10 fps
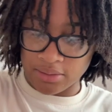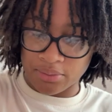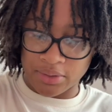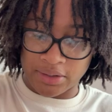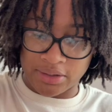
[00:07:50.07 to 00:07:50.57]

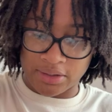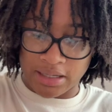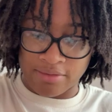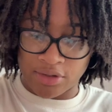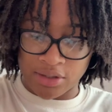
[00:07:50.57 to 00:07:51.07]
once
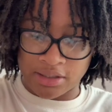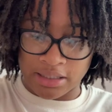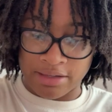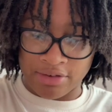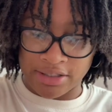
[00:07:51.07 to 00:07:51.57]
I've noticed
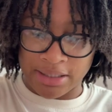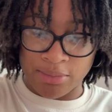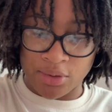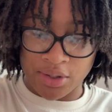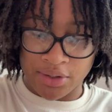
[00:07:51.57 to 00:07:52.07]
that if I
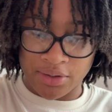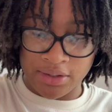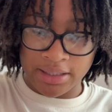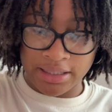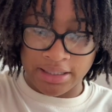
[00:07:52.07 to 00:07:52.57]
demold it
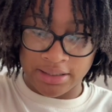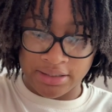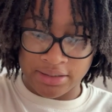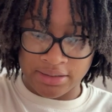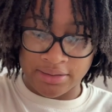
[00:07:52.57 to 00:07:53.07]
early, it's
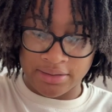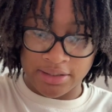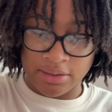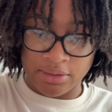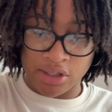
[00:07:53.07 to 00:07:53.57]

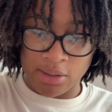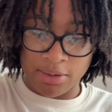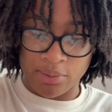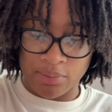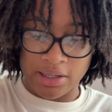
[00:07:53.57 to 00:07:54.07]
still a little
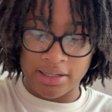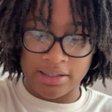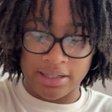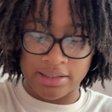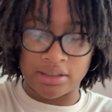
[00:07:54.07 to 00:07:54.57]
bit wet,
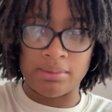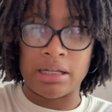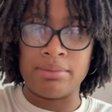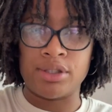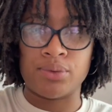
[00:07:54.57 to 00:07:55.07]
and
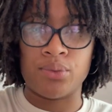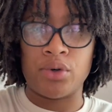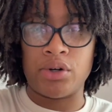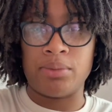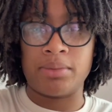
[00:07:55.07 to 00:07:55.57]
sometimes it's
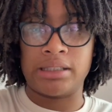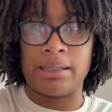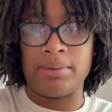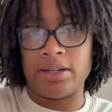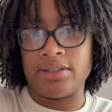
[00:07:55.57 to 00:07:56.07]
warm, because
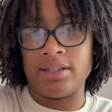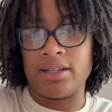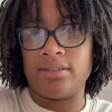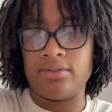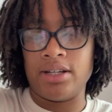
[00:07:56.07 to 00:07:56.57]
I'm guessing
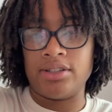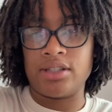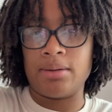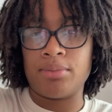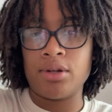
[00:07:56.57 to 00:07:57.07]
it heats
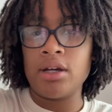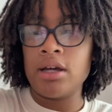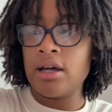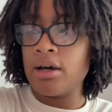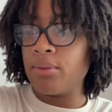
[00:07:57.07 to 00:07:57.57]
up.
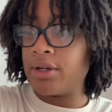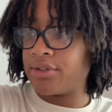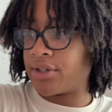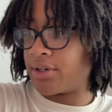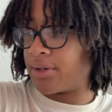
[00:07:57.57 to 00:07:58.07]
But
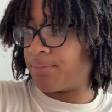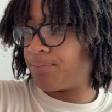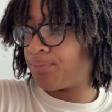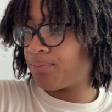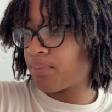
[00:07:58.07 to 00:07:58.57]
it's cured.
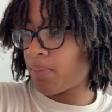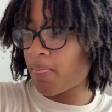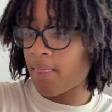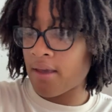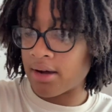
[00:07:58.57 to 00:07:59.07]

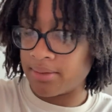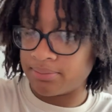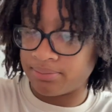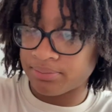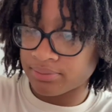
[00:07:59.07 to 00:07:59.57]
But
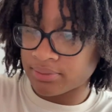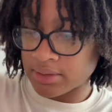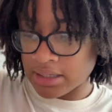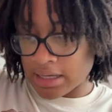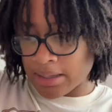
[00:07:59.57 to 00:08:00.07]

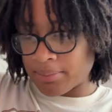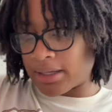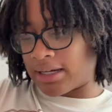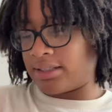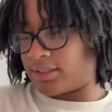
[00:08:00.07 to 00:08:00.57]

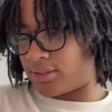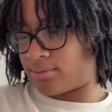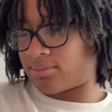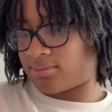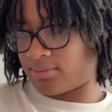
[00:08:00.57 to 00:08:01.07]
yeah, I just
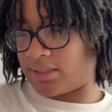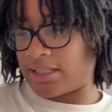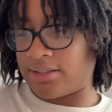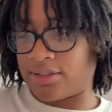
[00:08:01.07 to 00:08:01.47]
decided to